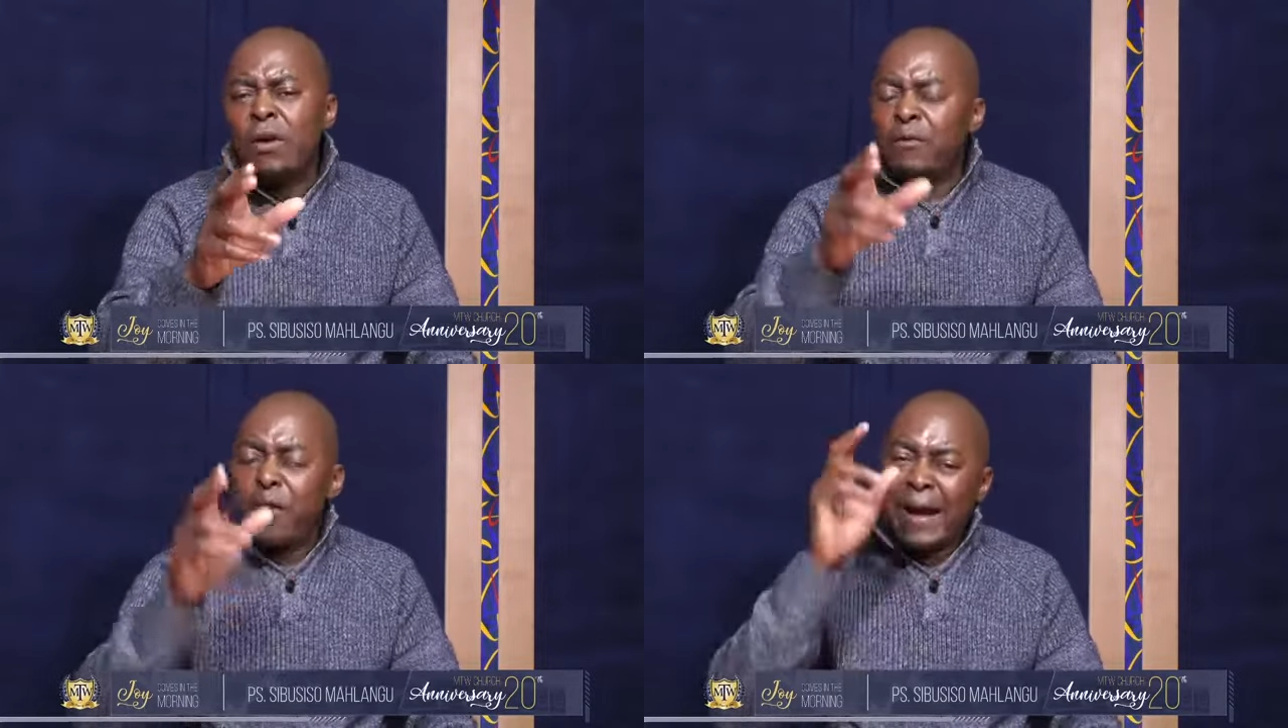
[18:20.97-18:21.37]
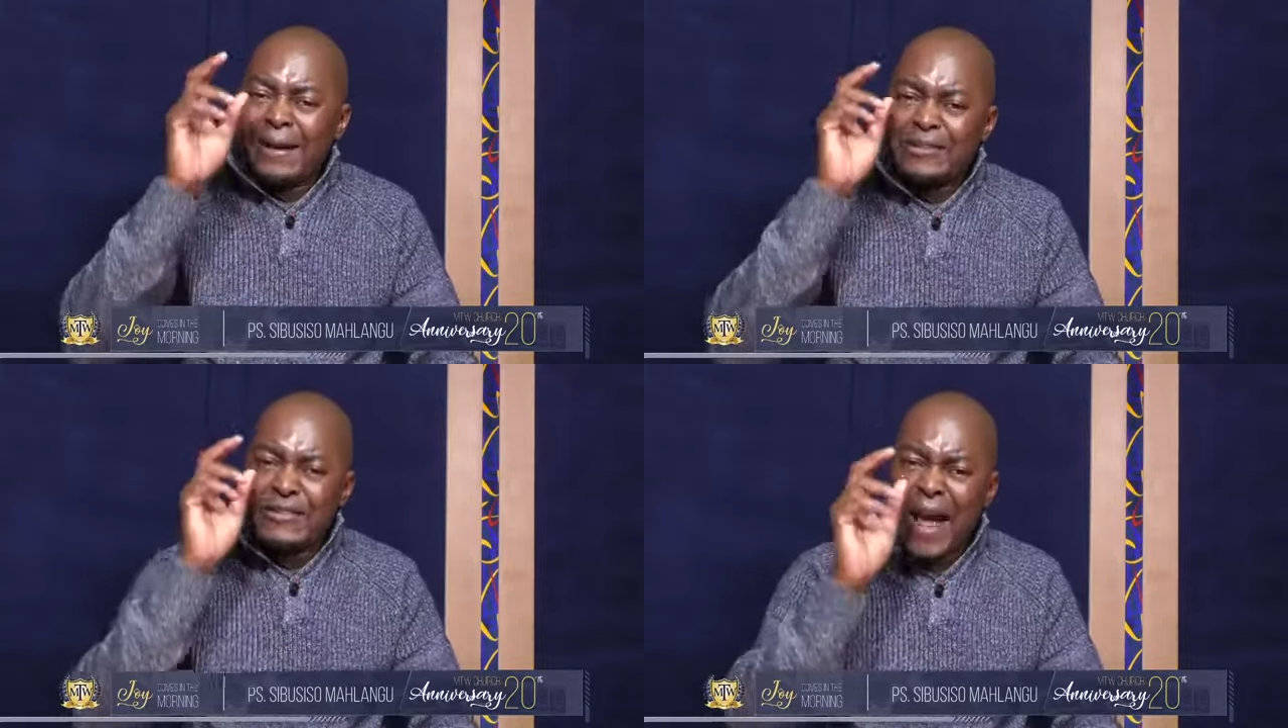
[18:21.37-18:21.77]
for a
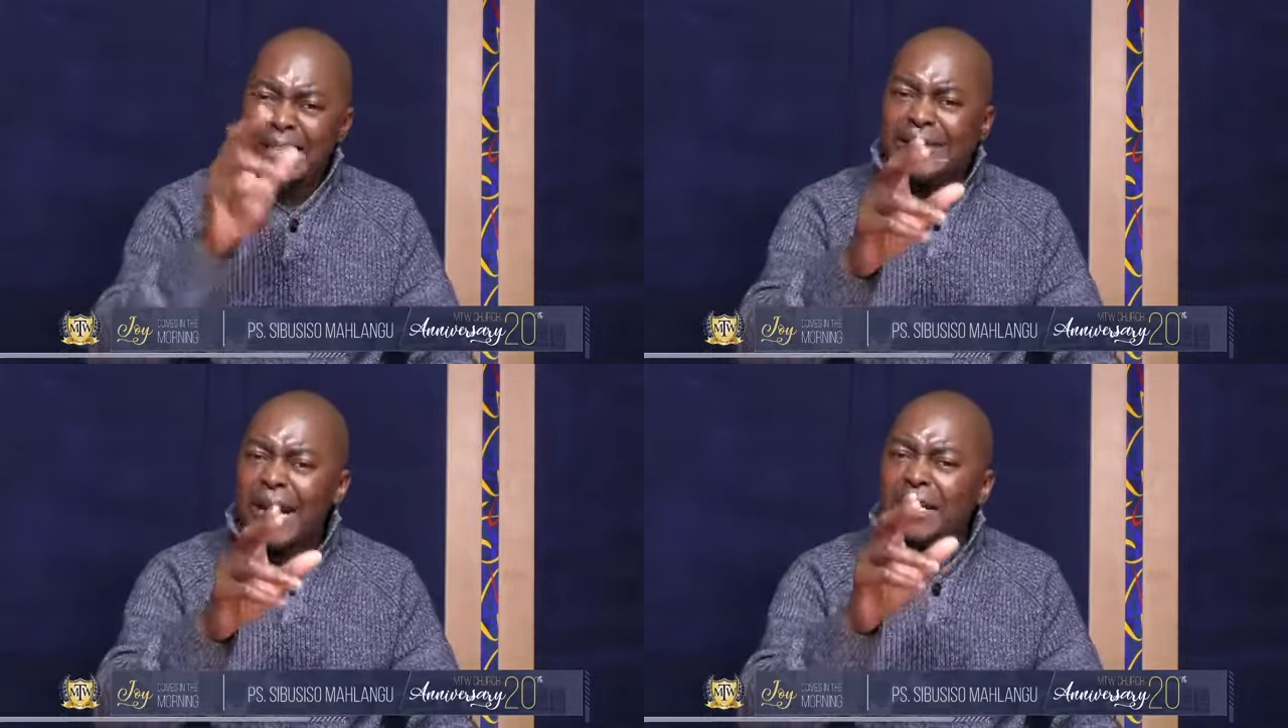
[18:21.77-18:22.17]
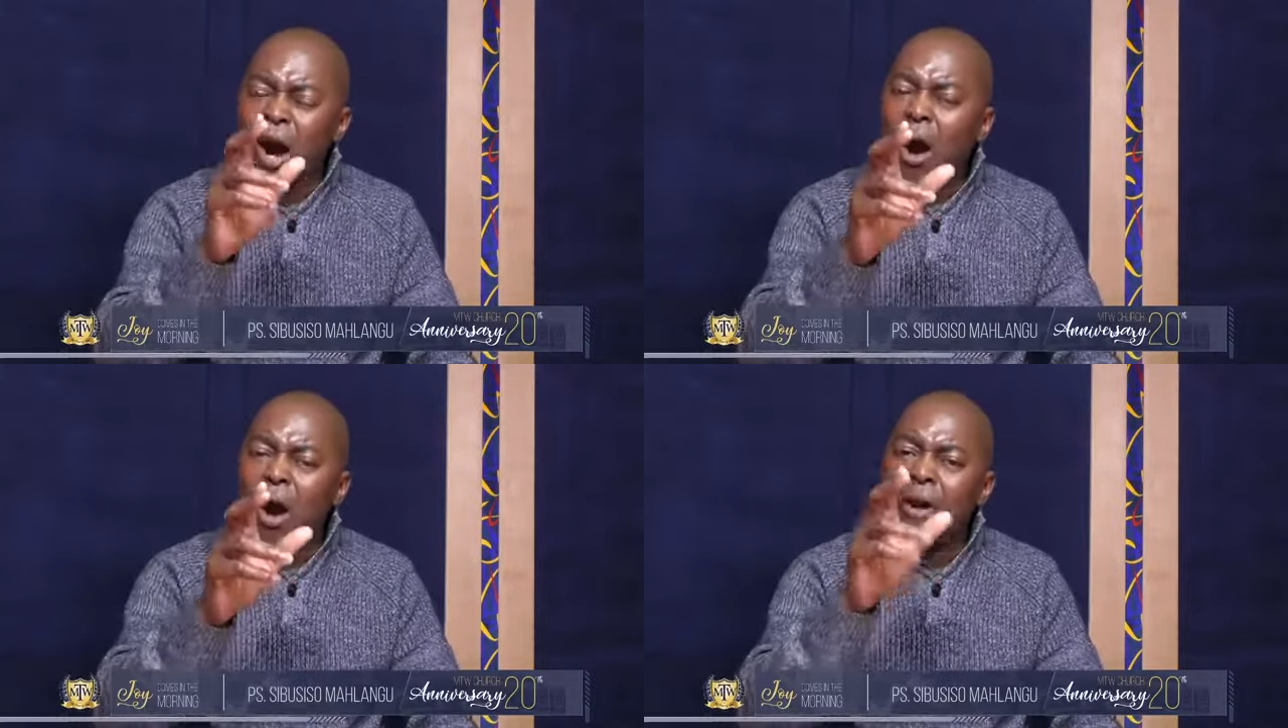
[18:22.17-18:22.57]
greater
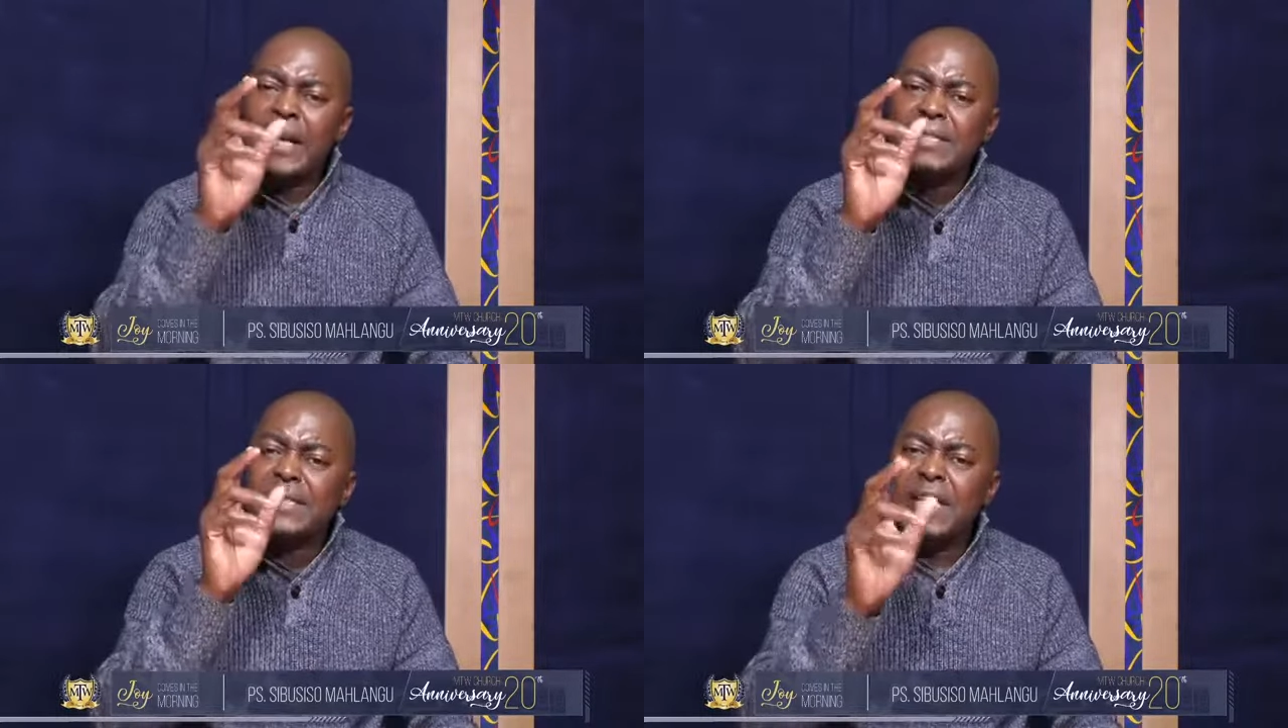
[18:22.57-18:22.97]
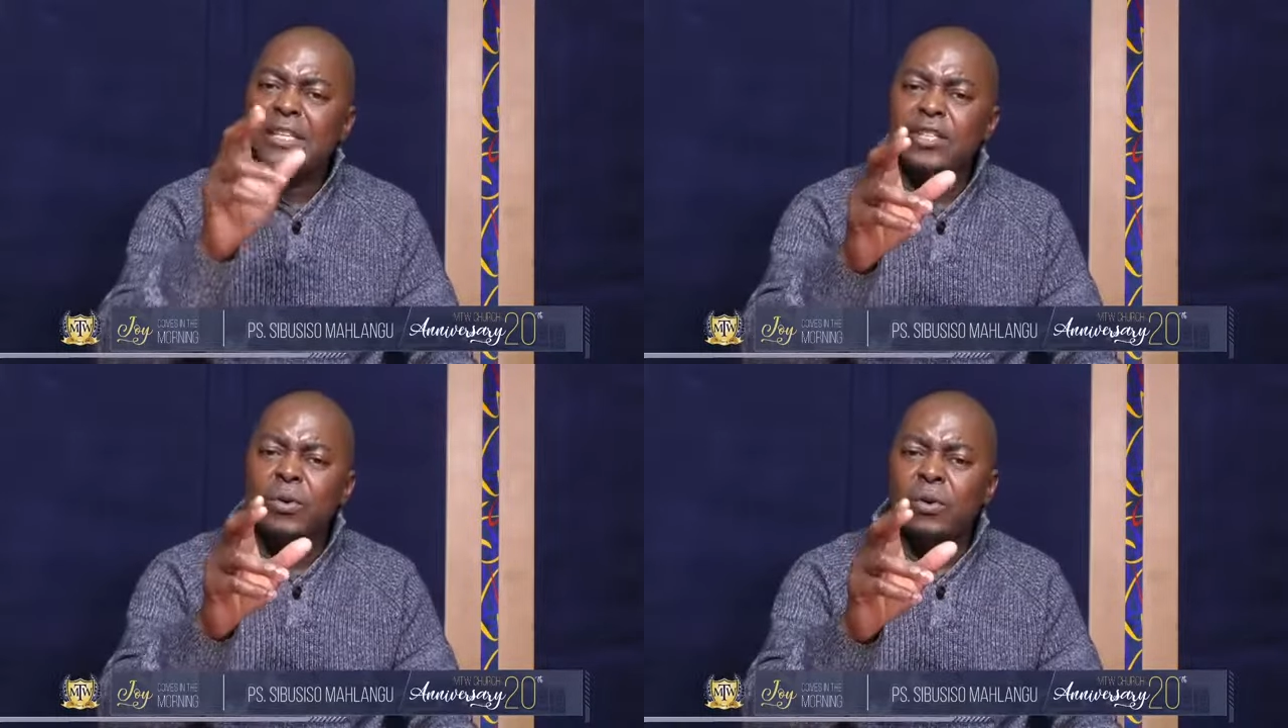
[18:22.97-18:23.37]
God is
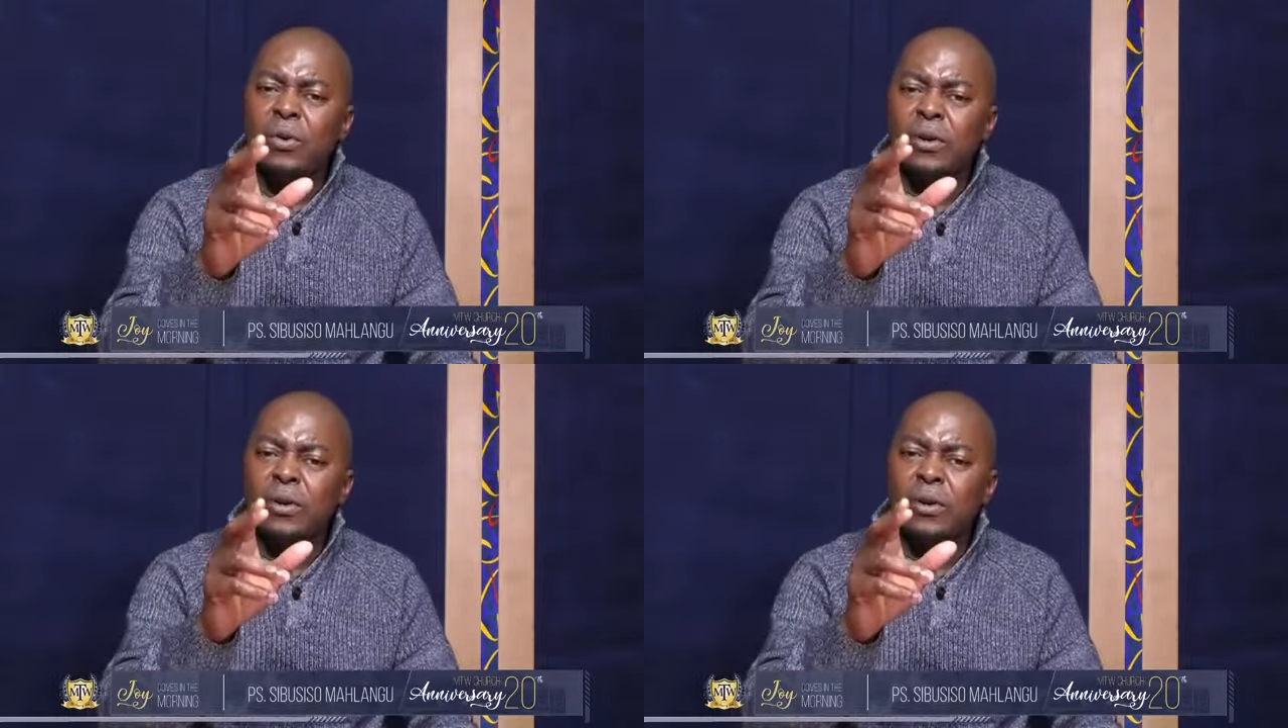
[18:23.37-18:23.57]
in you.